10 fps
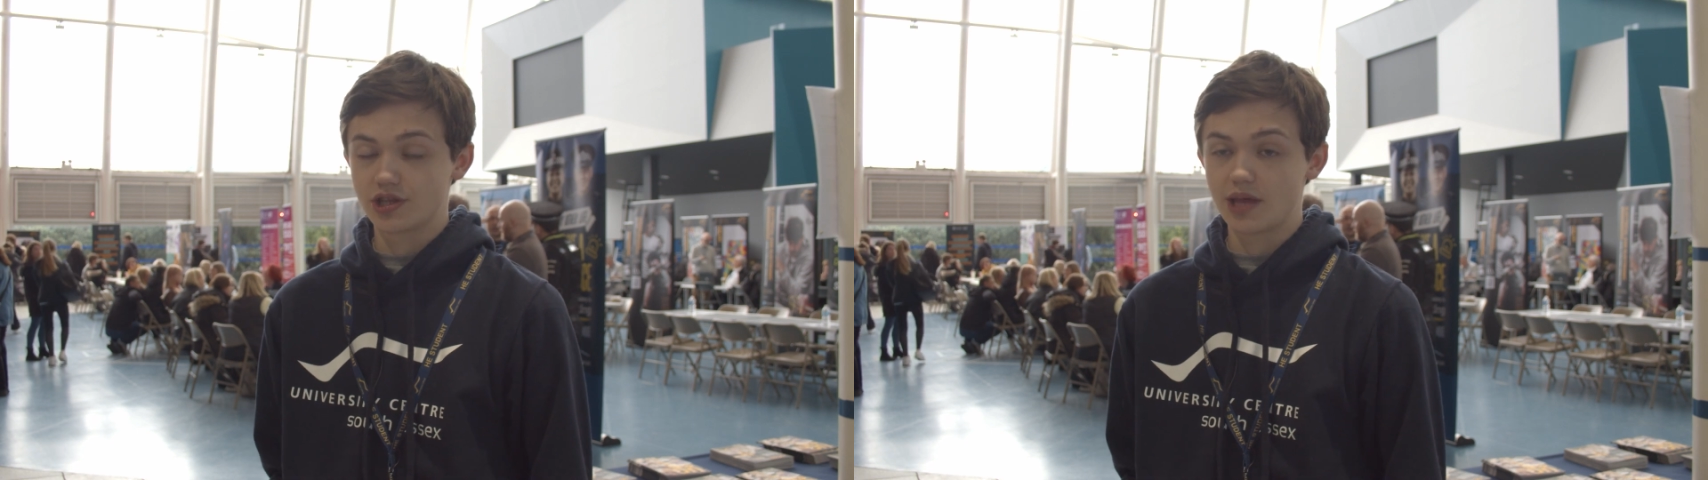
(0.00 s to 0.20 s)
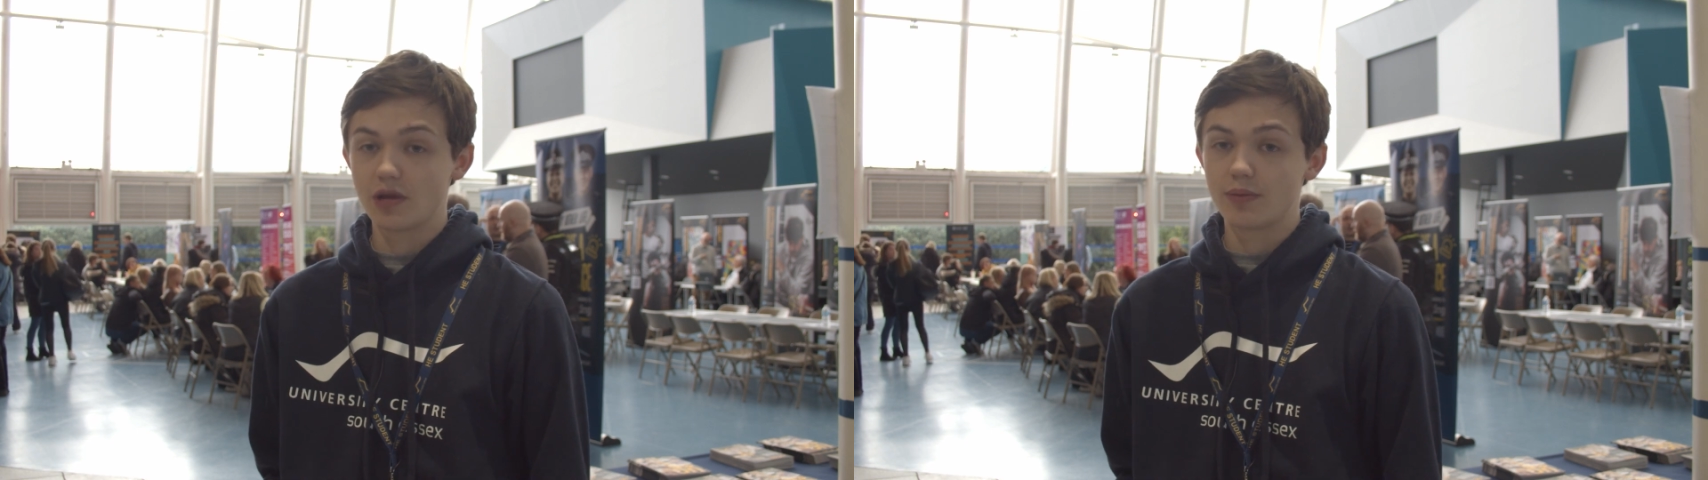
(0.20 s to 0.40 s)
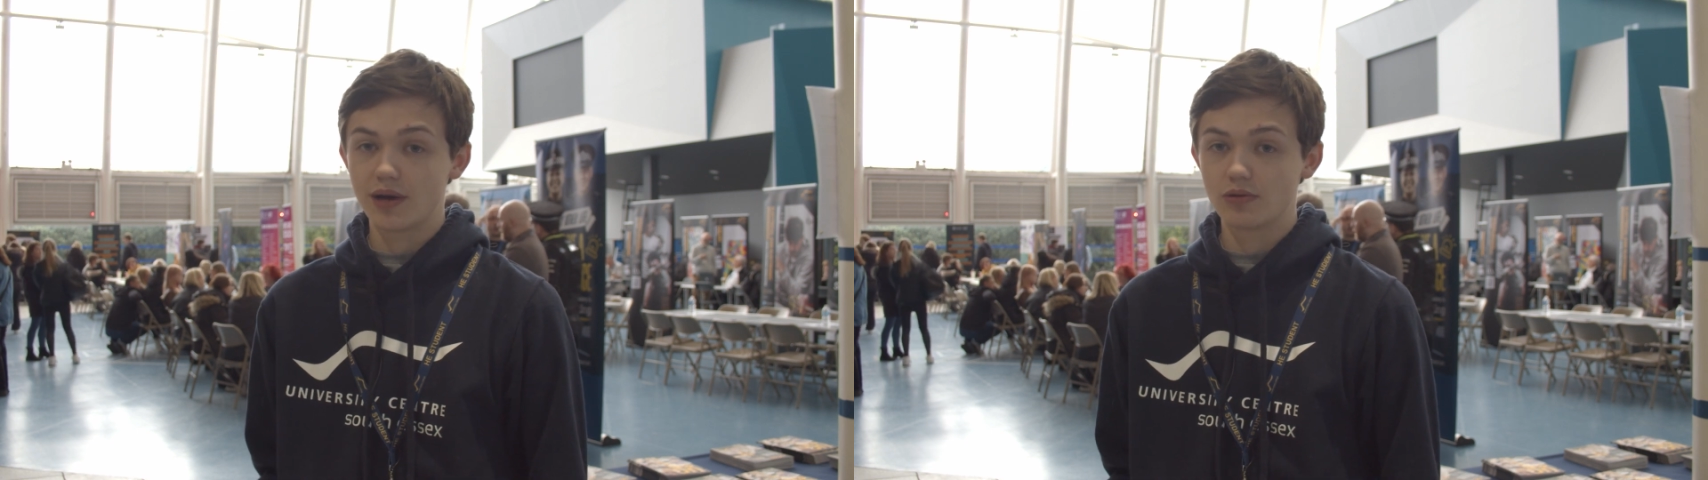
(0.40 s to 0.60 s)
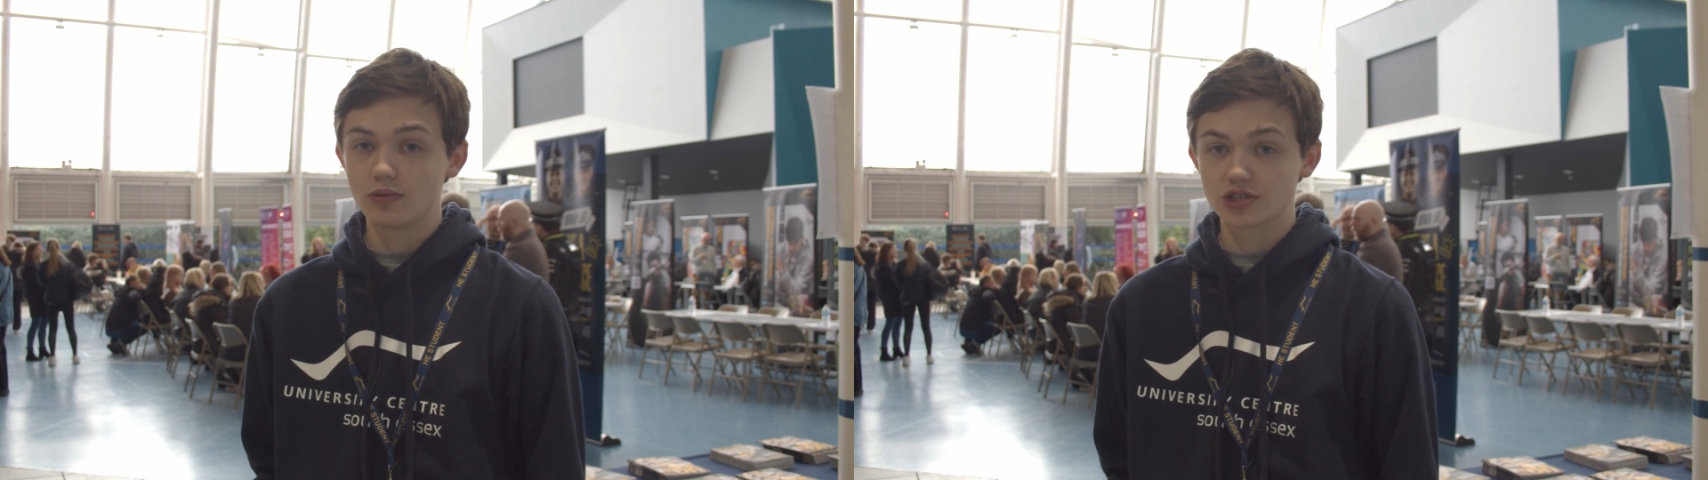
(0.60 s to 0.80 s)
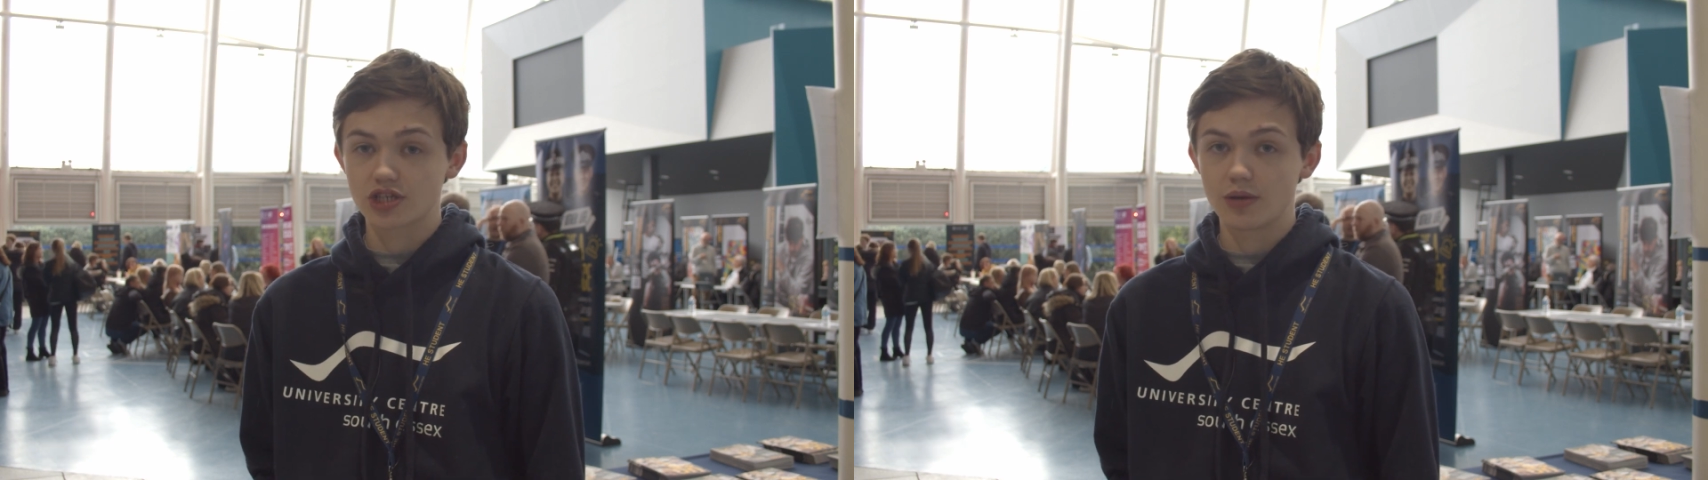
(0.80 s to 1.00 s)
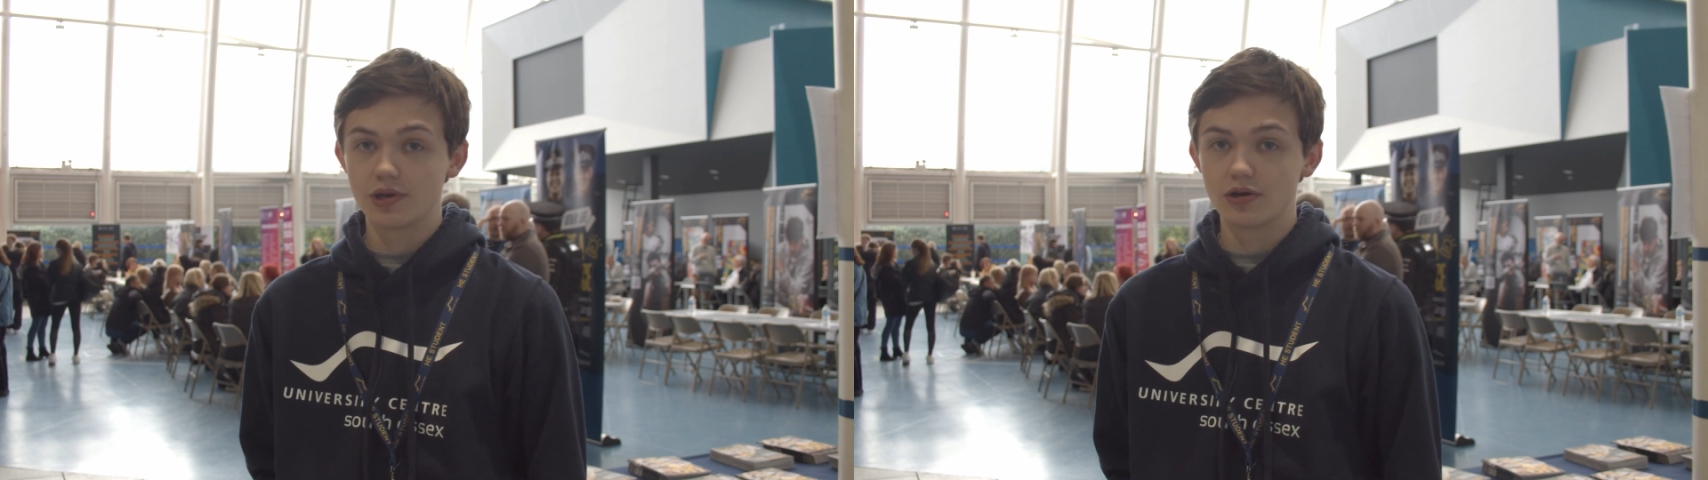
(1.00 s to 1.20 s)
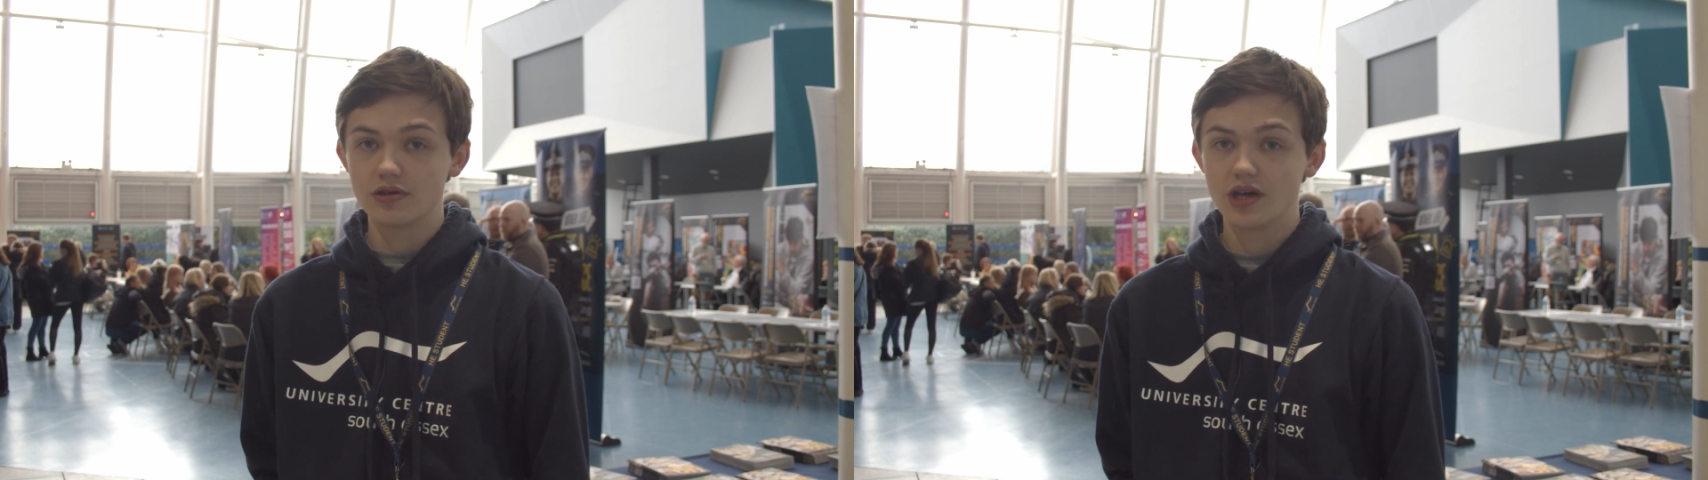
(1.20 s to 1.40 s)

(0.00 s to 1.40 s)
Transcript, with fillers: them about what's going on,